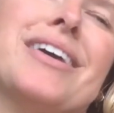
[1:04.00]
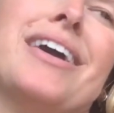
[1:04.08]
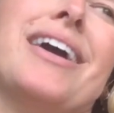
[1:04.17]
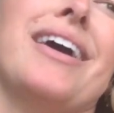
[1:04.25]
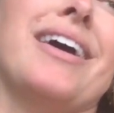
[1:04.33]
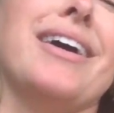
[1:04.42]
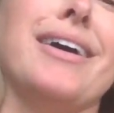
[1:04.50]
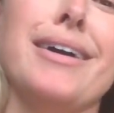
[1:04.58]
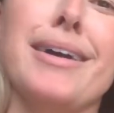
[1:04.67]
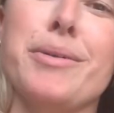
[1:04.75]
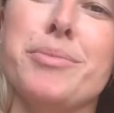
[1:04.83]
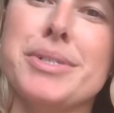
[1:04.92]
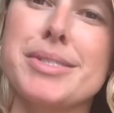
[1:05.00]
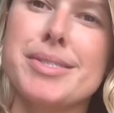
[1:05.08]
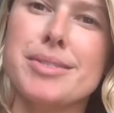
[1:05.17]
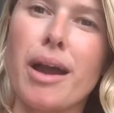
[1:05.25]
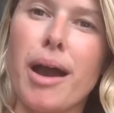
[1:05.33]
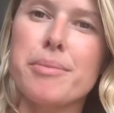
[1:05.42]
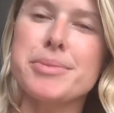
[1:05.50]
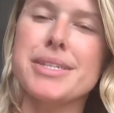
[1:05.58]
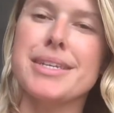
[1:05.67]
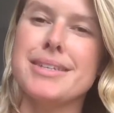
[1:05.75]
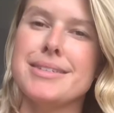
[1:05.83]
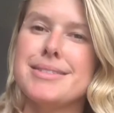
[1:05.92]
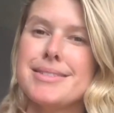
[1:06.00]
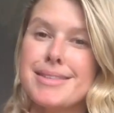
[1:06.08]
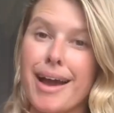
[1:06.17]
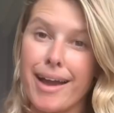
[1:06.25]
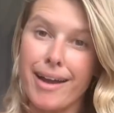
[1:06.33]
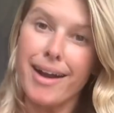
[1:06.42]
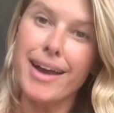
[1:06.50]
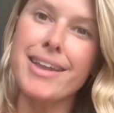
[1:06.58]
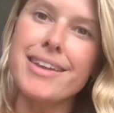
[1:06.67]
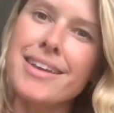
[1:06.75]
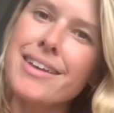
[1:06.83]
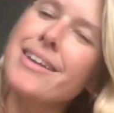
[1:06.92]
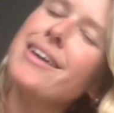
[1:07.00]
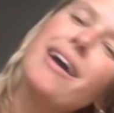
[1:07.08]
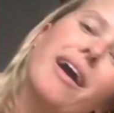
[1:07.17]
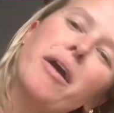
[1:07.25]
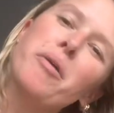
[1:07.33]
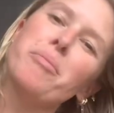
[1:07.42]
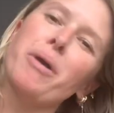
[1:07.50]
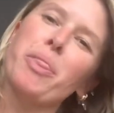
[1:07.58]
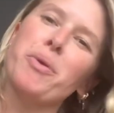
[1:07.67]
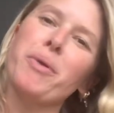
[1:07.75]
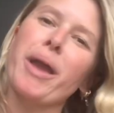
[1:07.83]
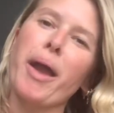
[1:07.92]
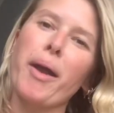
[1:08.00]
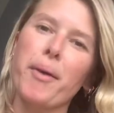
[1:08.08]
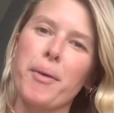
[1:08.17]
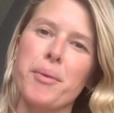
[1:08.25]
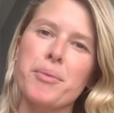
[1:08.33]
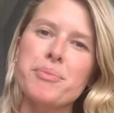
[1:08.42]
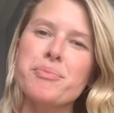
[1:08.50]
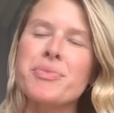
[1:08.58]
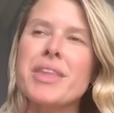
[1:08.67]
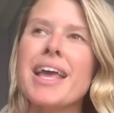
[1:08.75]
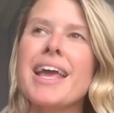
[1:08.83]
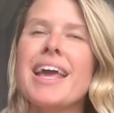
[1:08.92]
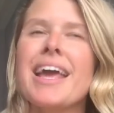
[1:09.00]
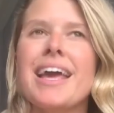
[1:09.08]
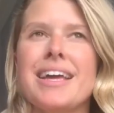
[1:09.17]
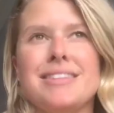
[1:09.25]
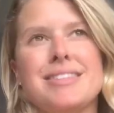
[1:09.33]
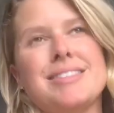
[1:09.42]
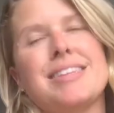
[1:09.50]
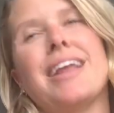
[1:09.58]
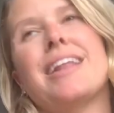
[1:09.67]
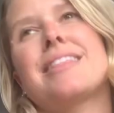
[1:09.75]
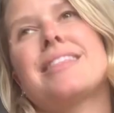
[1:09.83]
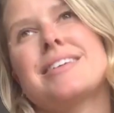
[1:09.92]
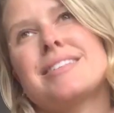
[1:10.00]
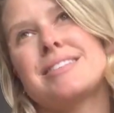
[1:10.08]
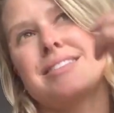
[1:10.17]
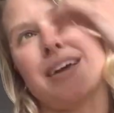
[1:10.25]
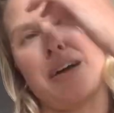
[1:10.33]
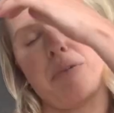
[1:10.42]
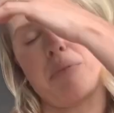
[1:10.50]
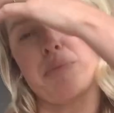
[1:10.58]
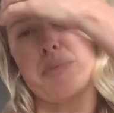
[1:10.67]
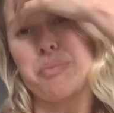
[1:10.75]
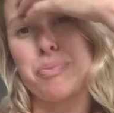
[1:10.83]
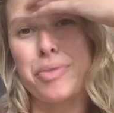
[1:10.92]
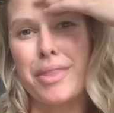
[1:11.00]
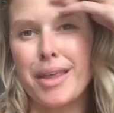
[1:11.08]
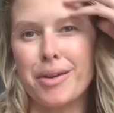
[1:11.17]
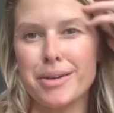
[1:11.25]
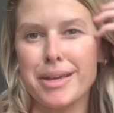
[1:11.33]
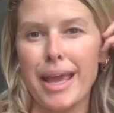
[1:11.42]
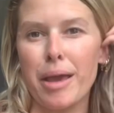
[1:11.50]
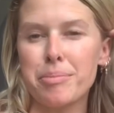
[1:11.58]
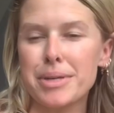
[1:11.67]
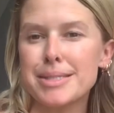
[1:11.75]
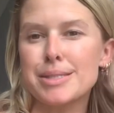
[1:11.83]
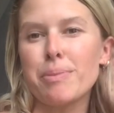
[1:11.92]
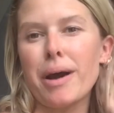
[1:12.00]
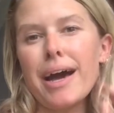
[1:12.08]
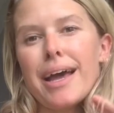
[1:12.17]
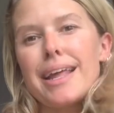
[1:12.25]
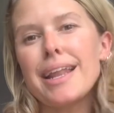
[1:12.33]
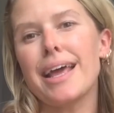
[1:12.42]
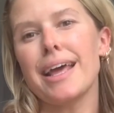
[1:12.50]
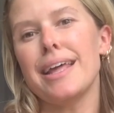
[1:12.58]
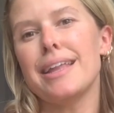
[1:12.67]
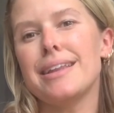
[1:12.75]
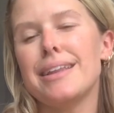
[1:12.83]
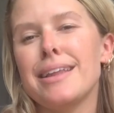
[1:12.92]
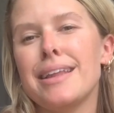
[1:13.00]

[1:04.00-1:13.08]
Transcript: and we stopped in Zion on the way home and stayed at this little camping spot, and